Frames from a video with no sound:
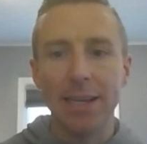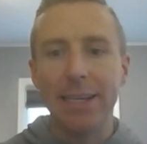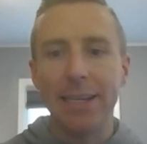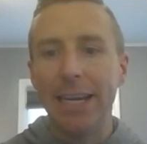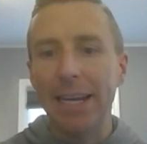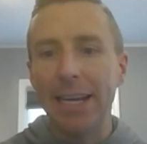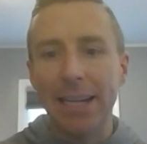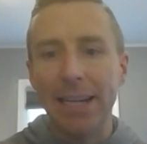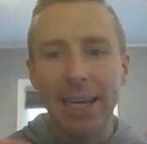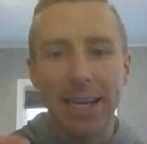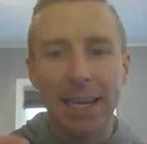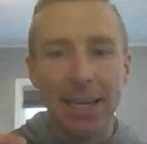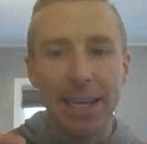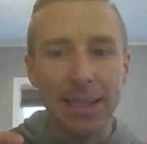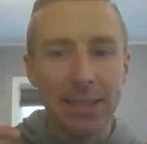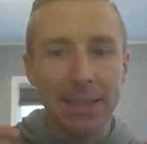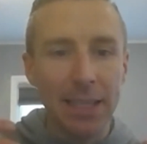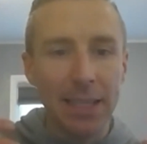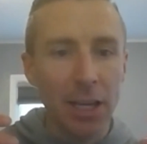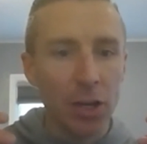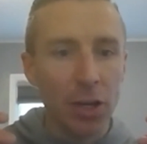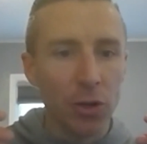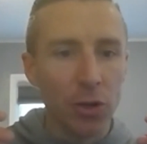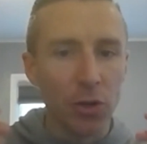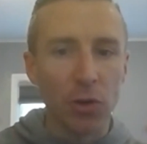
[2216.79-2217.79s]
Get
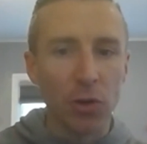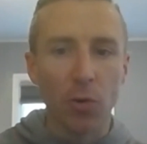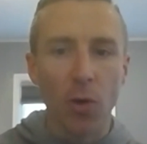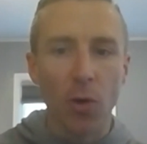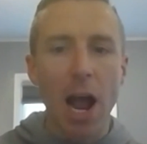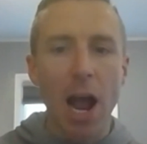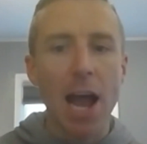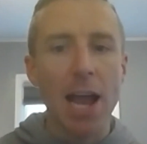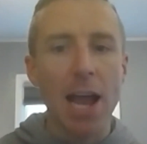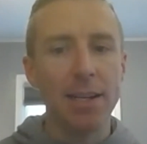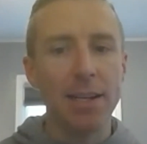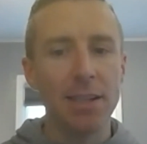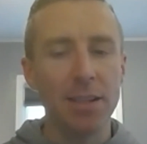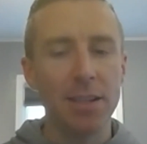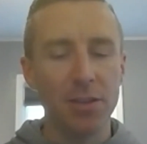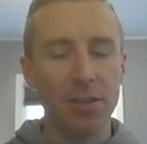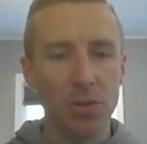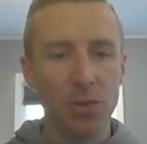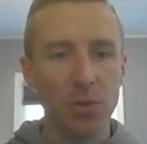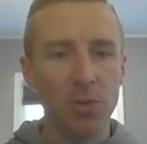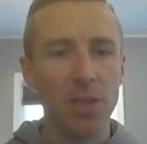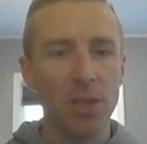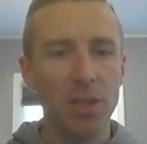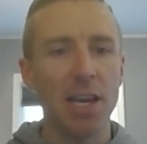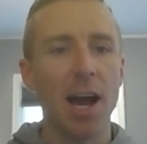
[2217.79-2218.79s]
in, grind
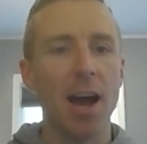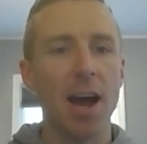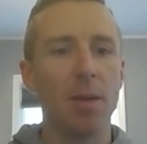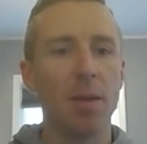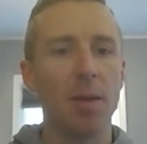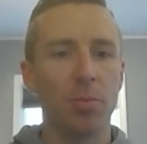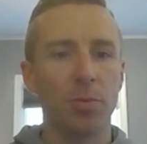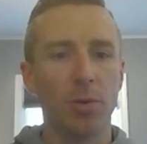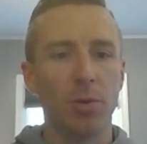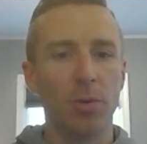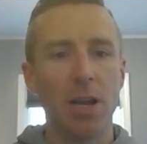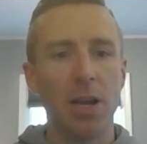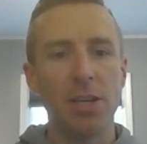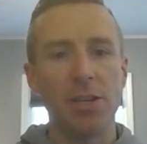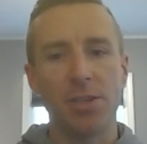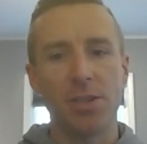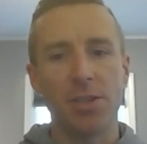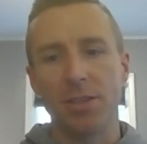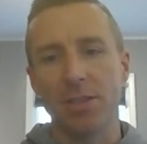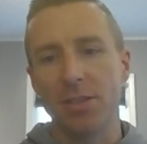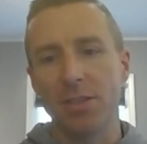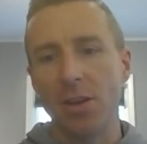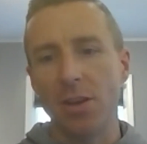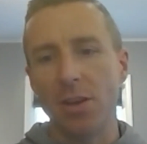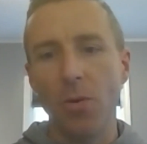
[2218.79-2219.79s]
and do the
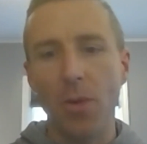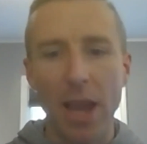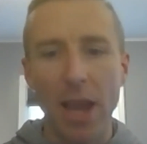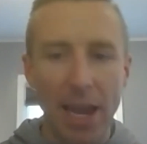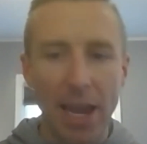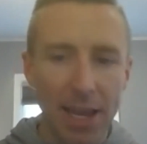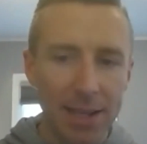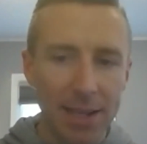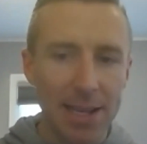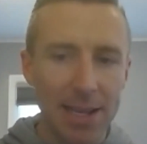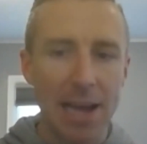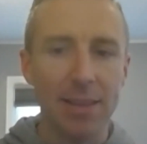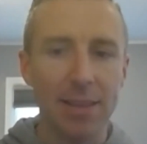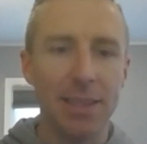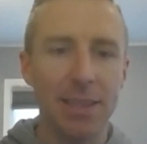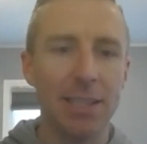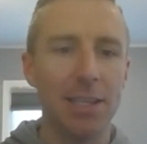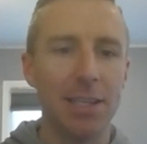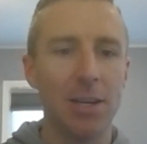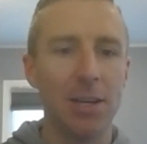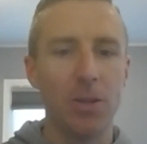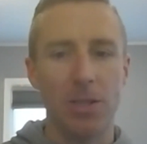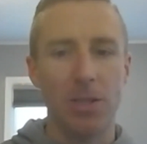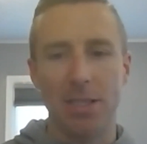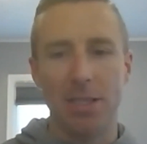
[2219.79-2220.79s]
operations. Go hand out the
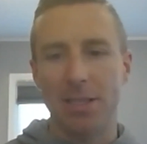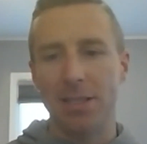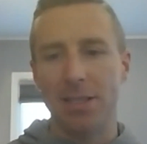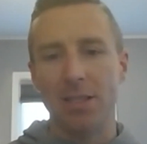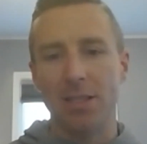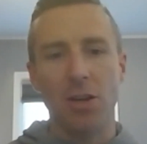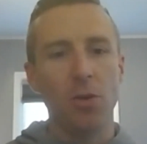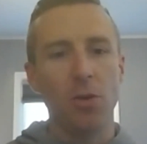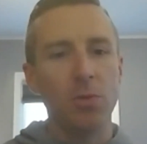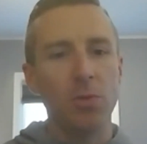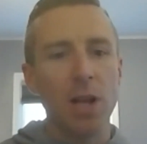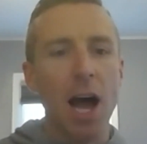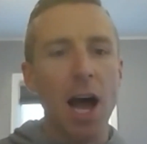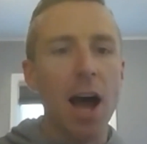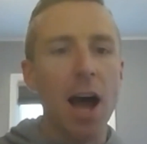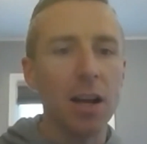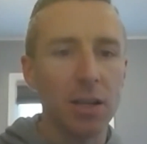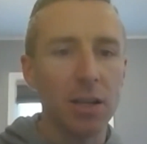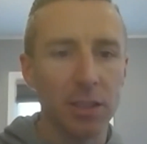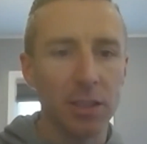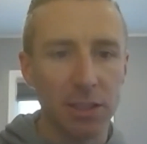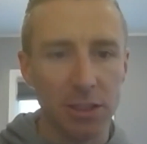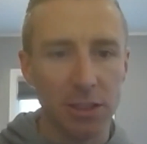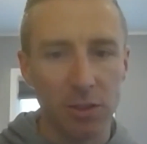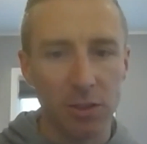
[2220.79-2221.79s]
notices, go
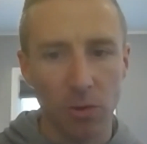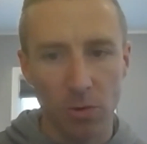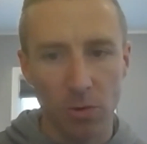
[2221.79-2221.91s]
knock on the